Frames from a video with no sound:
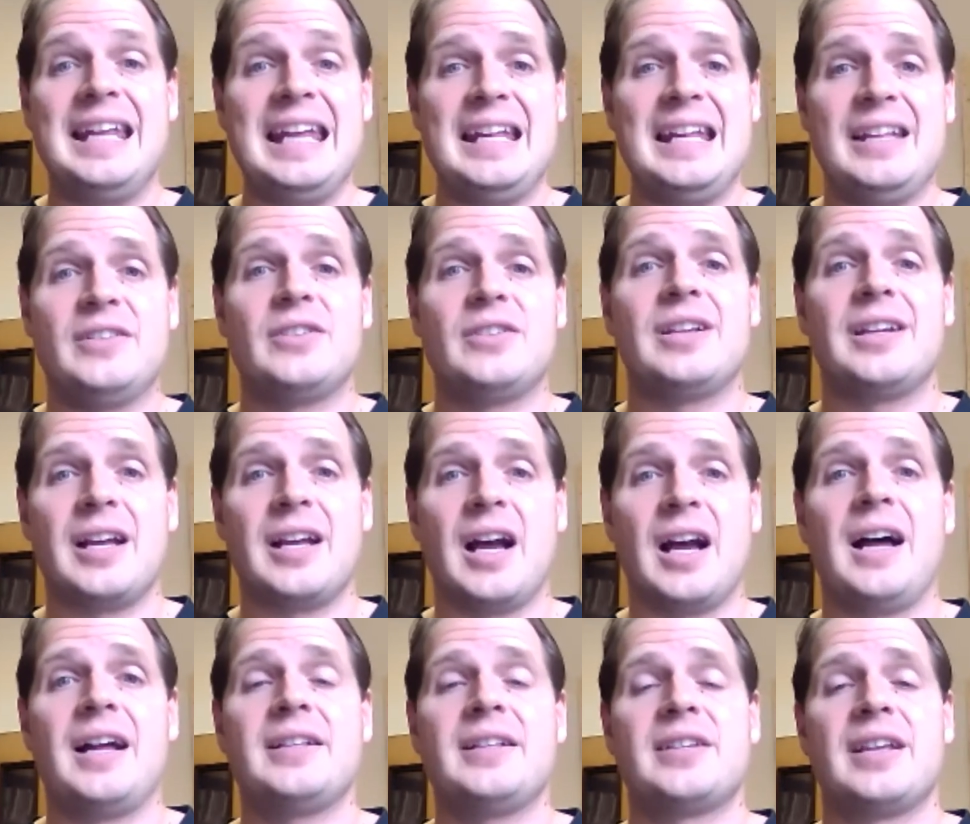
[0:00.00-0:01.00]
needs
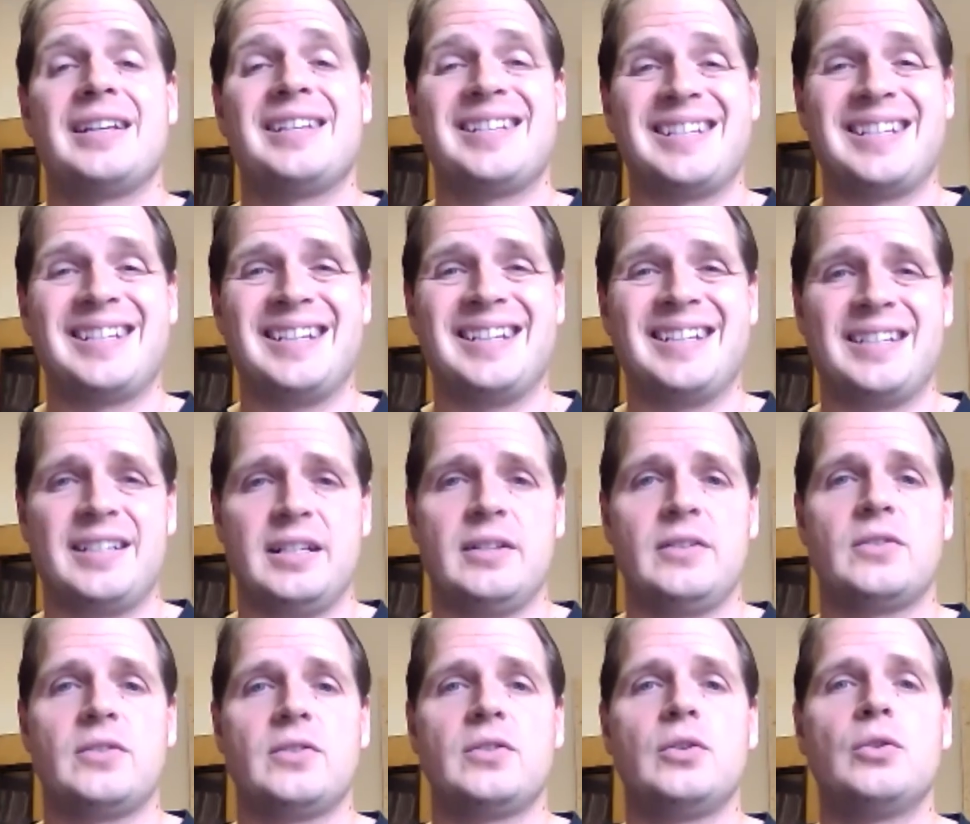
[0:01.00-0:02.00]
God's
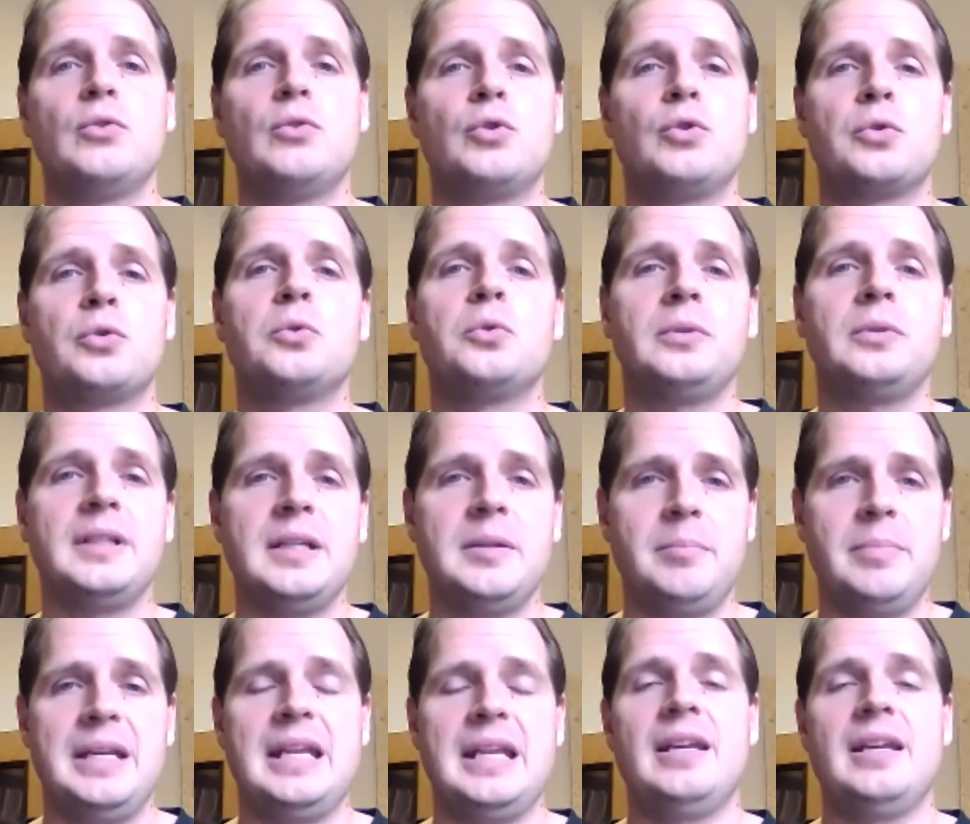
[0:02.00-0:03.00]
assistance to
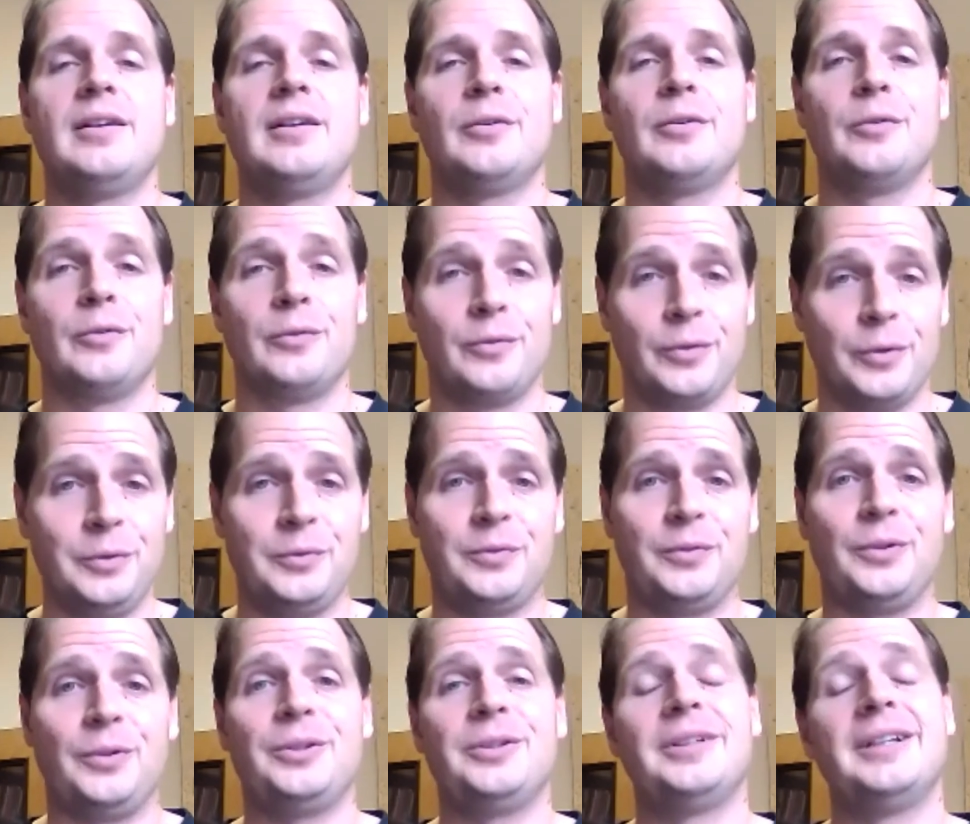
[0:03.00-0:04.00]
truly be
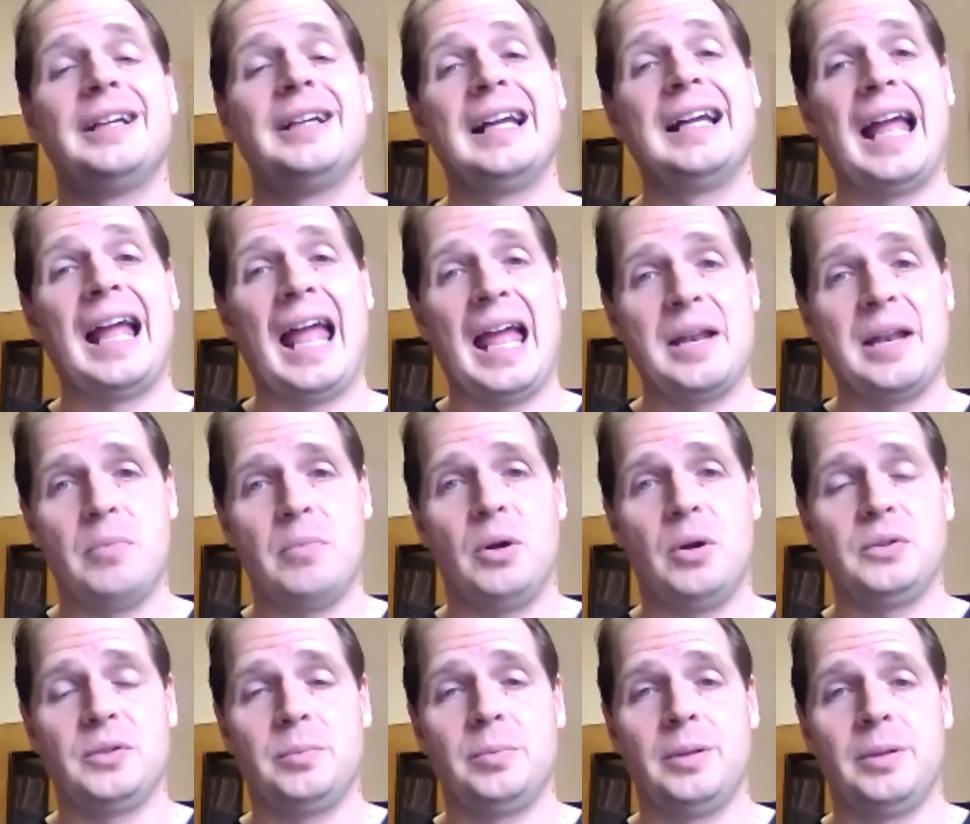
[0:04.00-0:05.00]
fruitful and
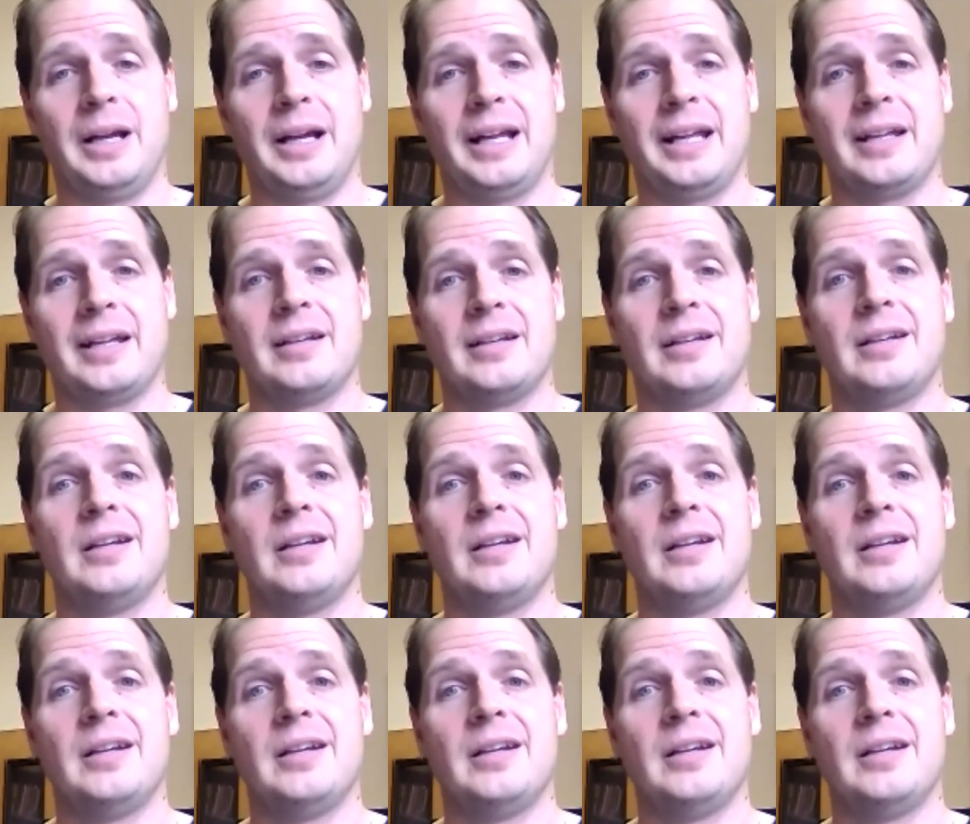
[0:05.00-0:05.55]
multiply,